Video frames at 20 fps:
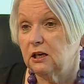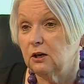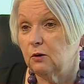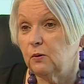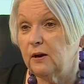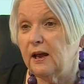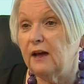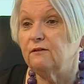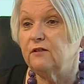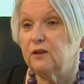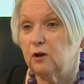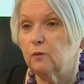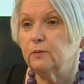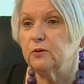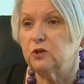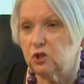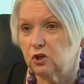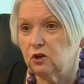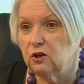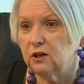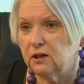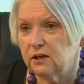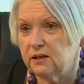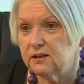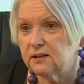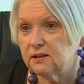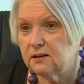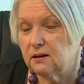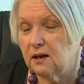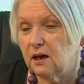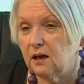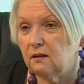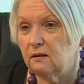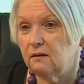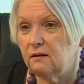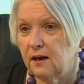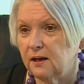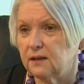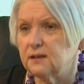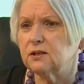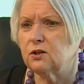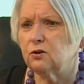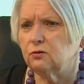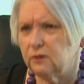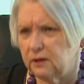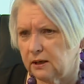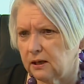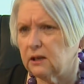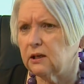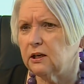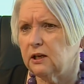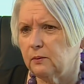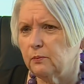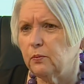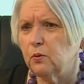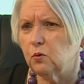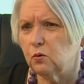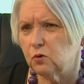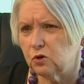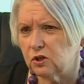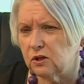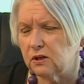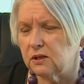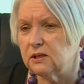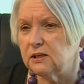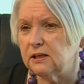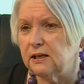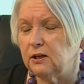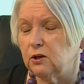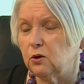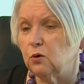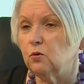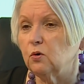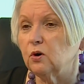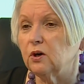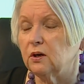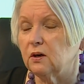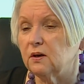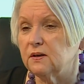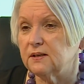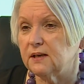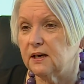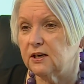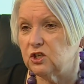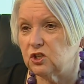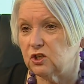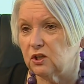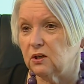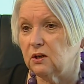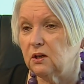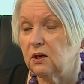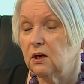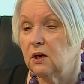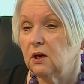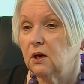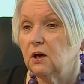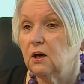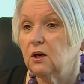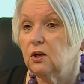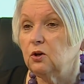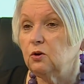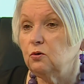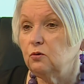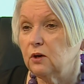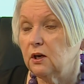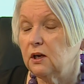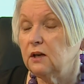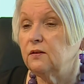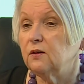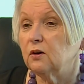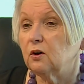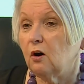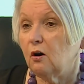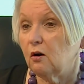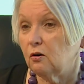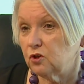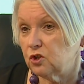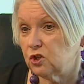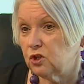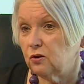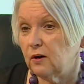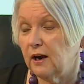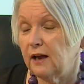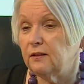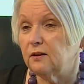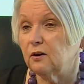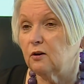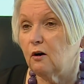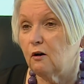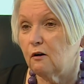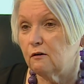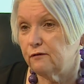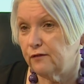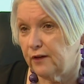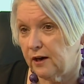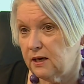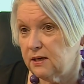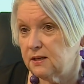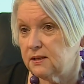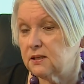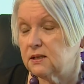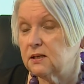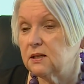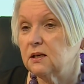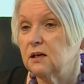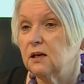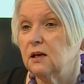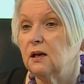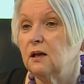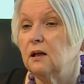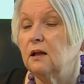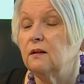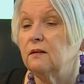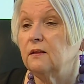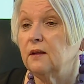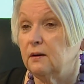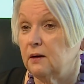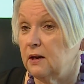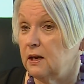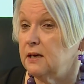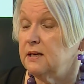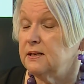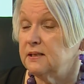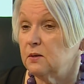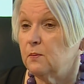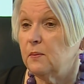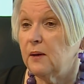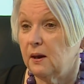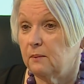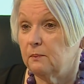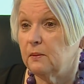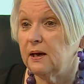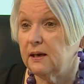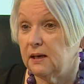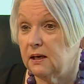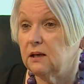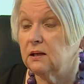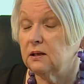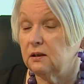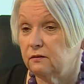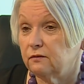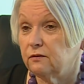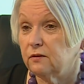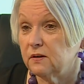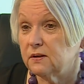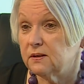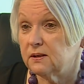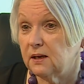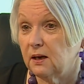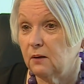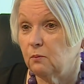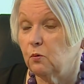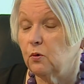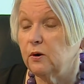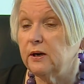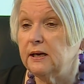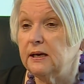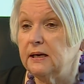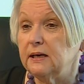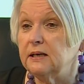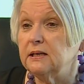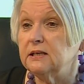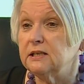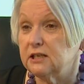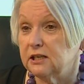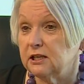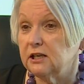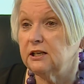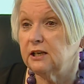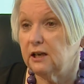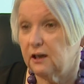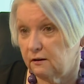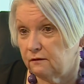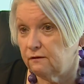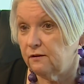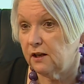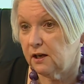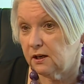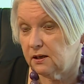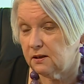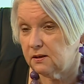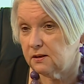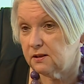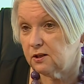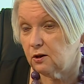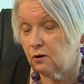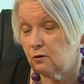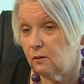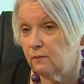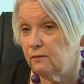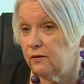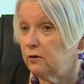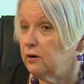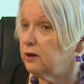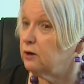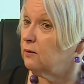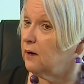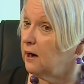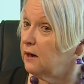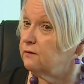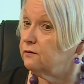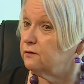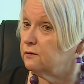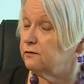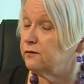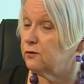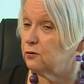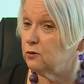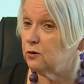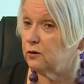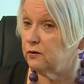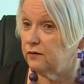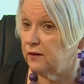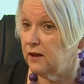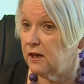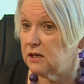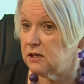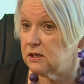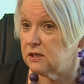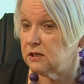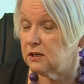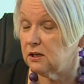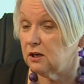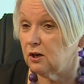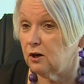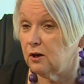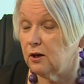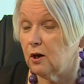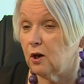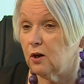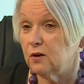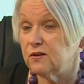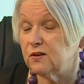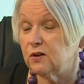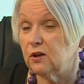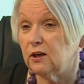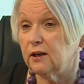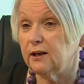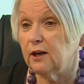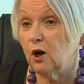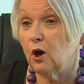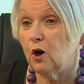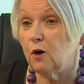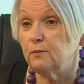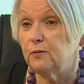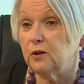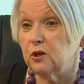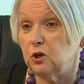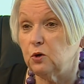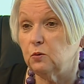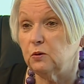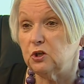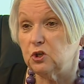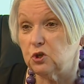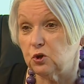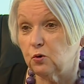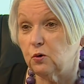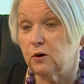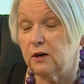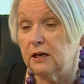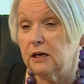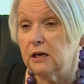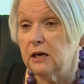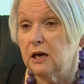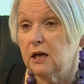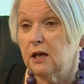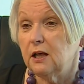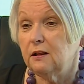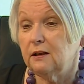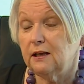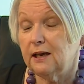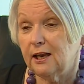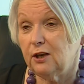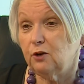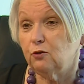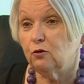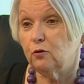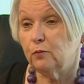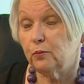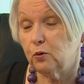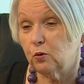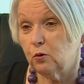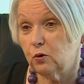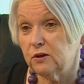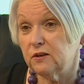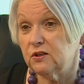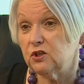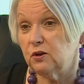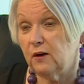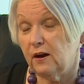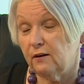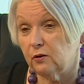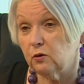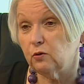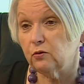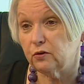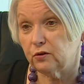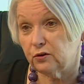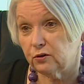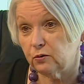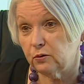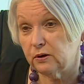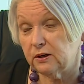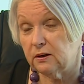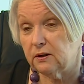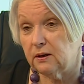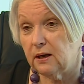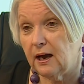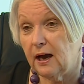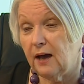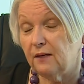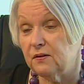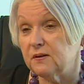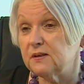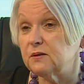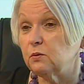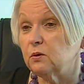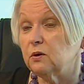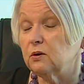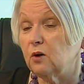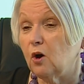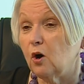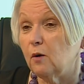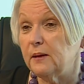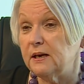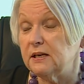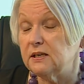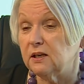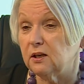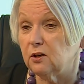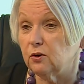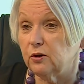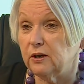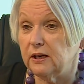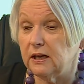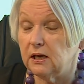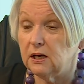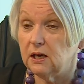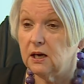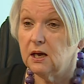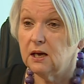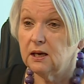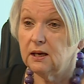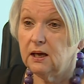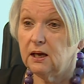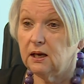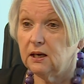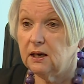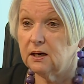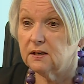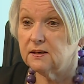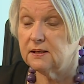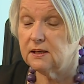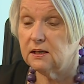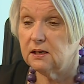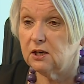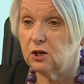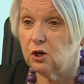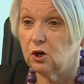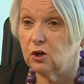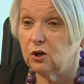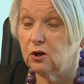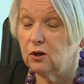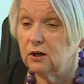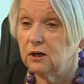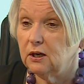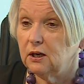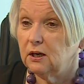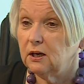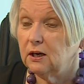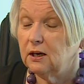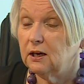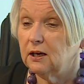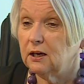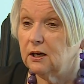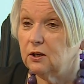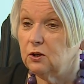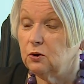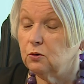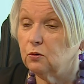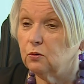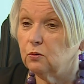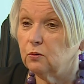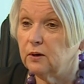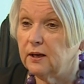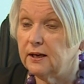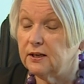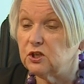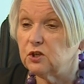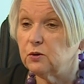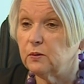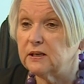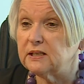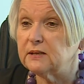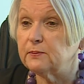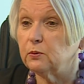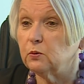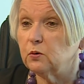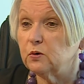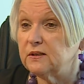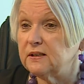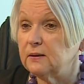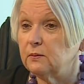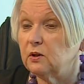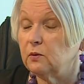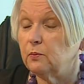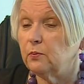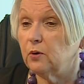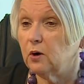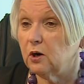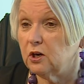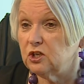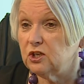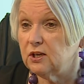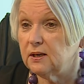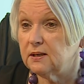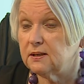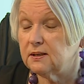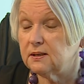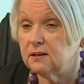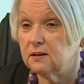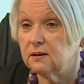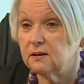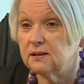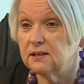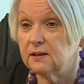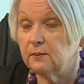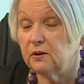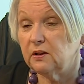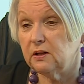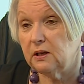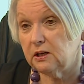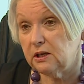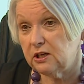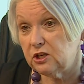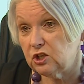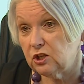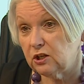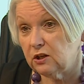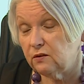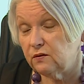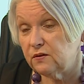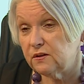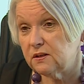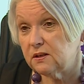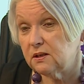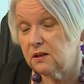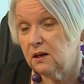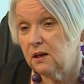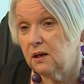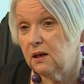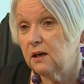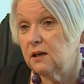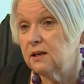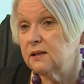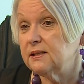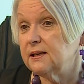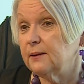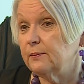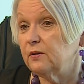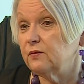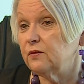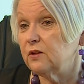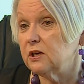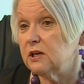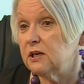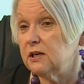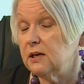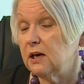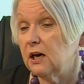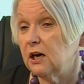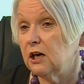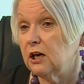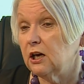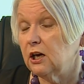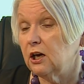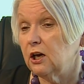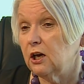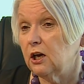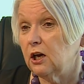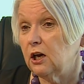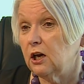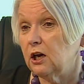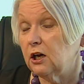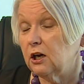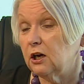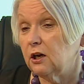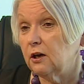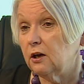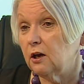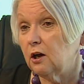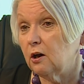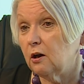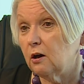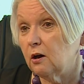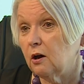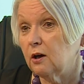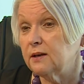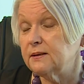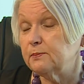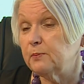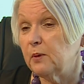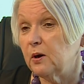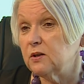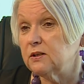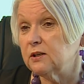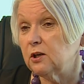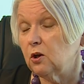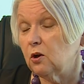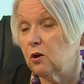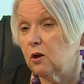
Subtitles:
we have the opportunities, and that's critically important in an organisation. You need the culture at the coalface that is about making a difference, and we indeed have that. So I'm very grateful for all of that. I certainly hope that you enjoy the annual report as you have a look through it, and others will comment, including Ken, our CEO. You'll get to explore some of the projects, some of the initiatives, some of the, I suppose,